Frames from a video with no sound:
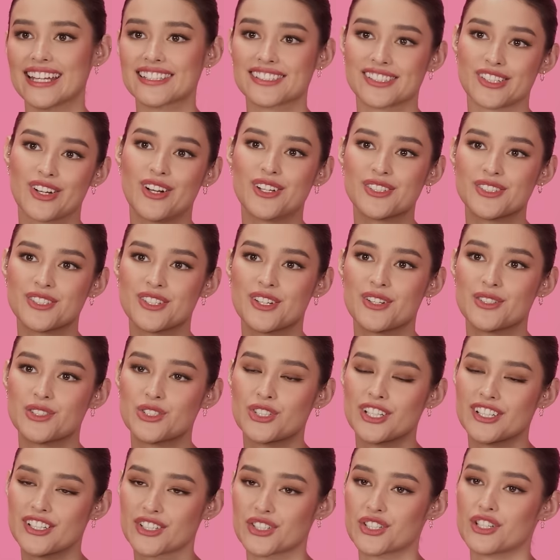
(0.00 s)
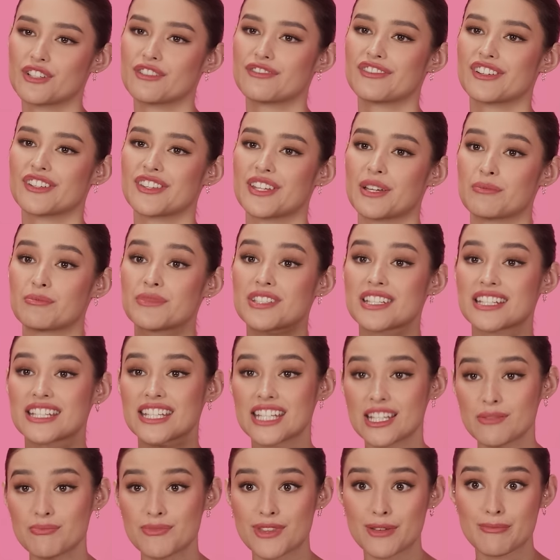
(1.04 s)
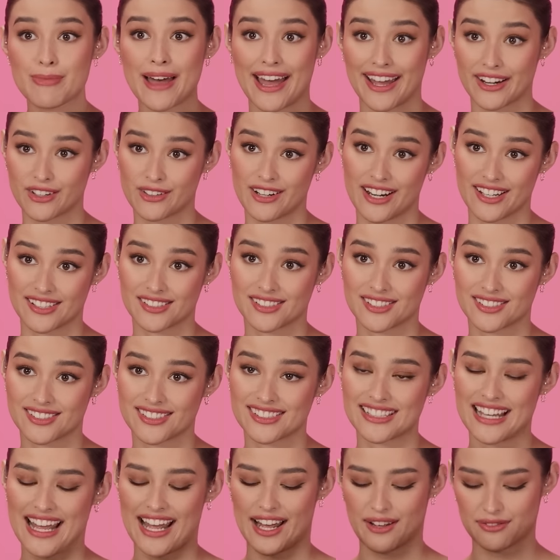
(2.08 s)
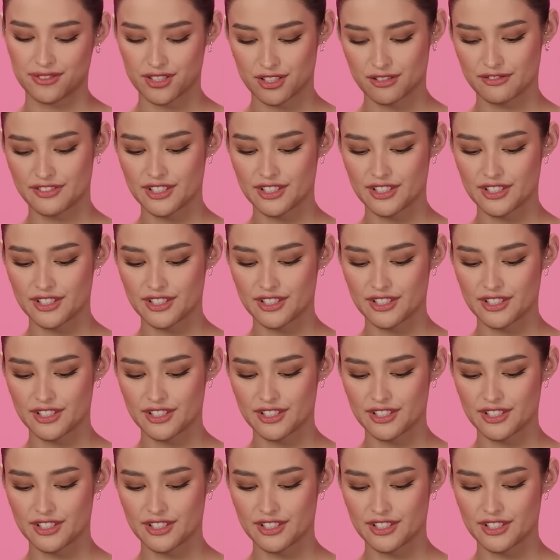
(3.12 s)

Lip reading: It's also tradition for them to keep the backrests after